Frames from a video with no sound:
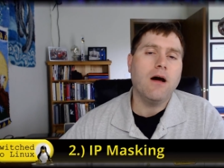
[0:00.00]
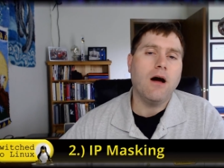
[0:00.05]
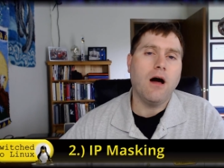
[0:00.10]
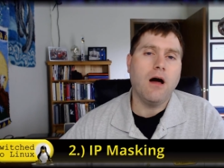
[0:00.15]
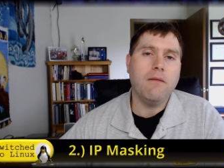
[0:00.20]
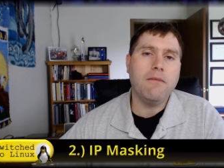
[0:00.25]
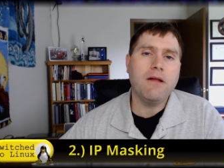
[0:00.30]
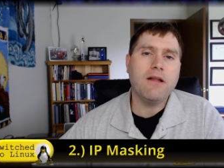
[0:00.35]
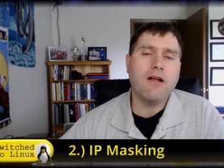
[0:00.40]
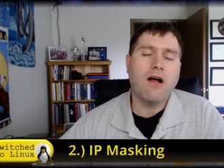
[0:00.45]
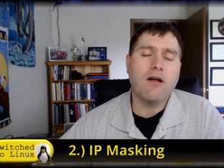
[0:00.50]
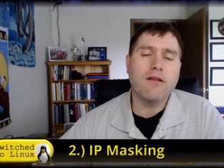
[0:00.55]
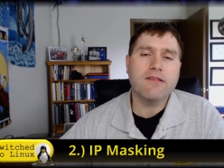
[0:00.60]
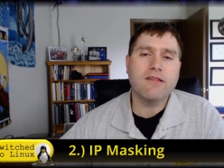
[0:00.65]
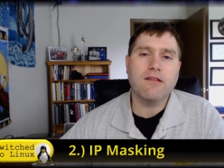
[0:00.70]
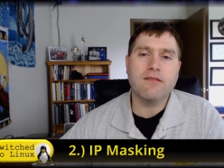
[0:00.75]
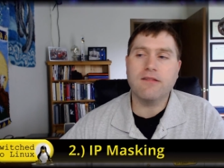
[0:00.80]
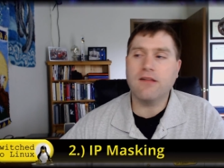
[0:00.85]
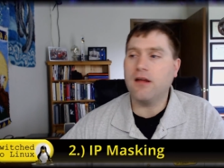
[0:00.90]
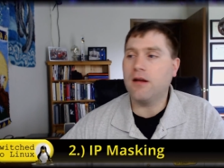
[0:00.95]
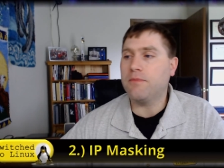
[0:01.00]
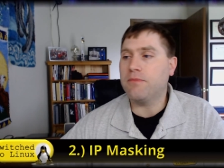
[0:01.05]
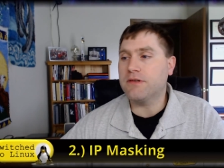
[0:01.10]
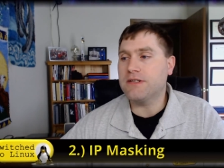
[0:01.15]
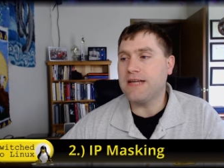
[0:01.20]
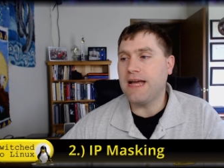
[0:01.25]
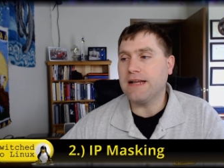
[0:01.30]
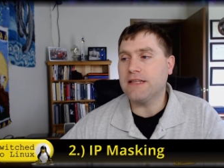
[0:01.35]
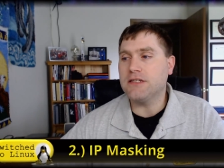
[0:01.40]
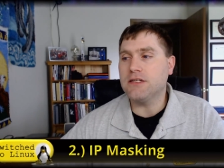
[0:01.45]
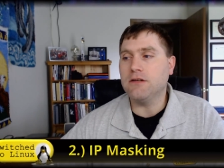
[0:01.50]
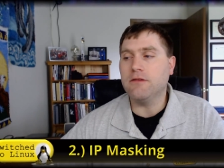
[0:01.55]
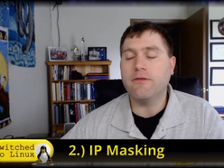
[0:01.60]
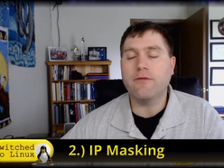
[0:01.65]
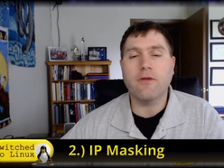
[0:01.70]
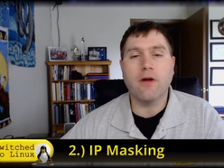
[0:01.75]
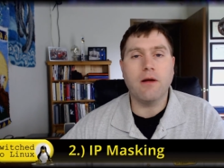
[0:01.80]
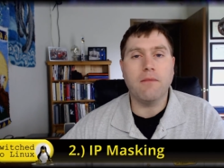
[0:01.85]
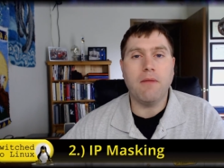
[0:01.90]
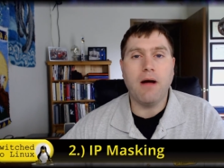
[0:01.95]
It also is going to protect you
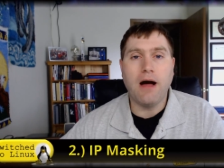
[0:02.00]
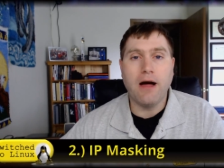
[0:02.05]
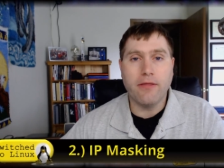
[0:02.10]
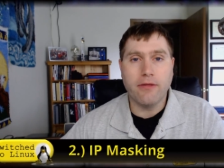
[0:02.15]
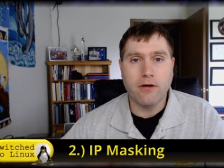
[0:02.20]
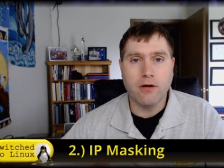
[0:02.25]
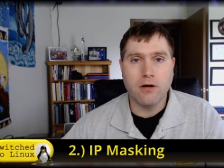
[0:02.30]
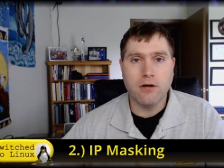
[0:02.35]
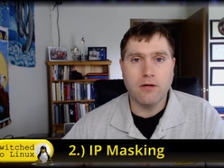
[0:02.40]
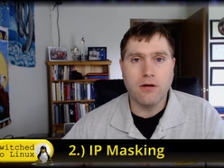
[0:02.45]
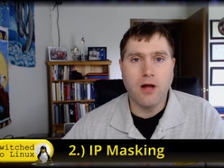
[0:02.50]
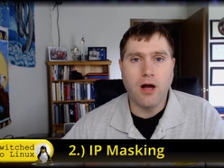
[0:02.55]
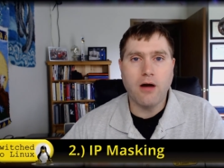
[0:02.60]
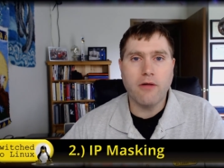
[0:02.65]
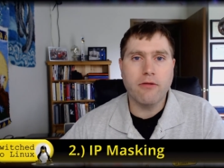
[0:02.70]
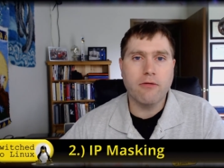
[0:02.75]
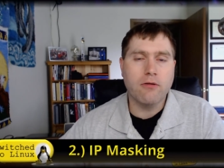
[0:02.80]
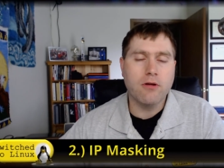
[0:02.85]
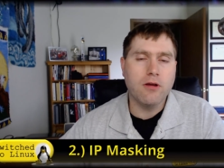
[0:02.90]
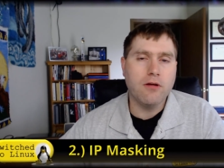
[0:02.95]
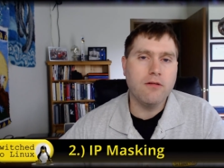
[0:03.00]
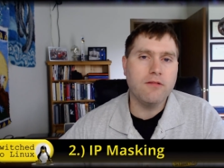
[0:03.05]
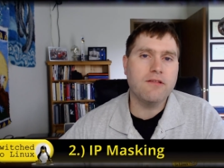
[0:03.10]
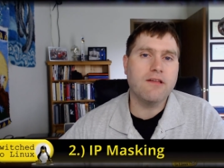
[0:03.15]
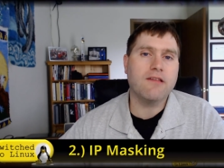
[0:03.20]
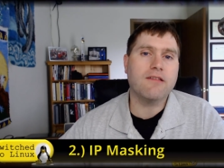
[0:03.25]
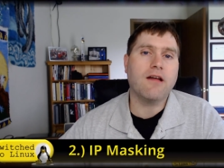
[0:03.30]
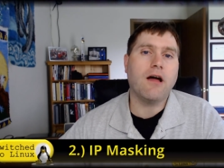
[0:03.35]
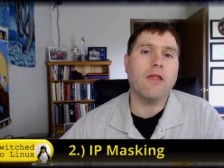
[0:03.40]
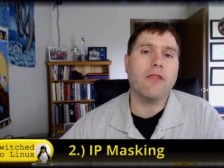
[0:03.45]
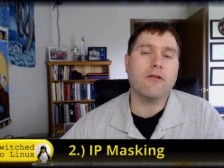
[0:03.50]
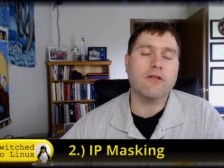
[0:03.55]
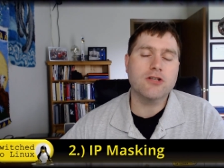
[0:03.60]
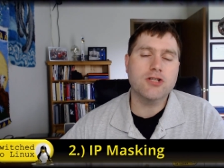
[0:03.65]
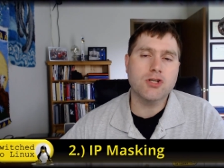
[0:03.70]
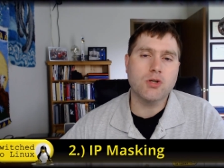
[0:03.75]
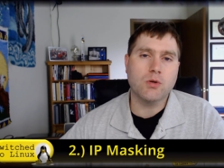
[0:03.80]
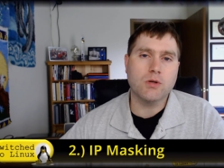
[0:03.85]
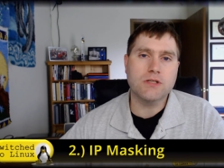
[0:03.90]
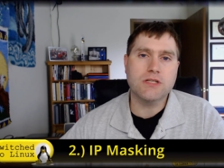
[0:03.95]
from other uses, other
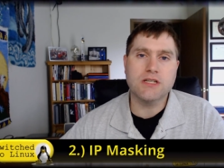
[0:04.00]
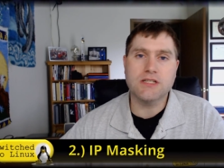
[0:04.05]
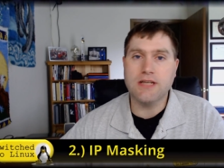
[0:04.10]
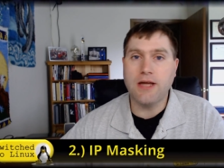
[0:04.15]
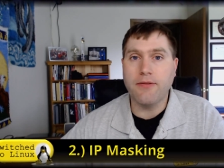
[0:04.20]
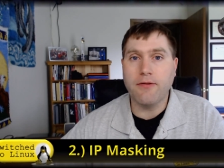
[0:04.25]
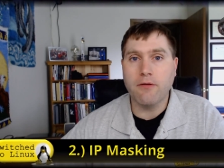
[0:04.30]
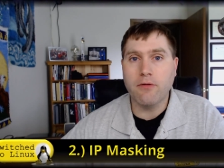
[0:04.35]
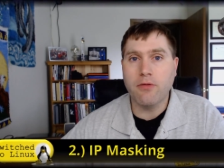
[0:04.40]
sources,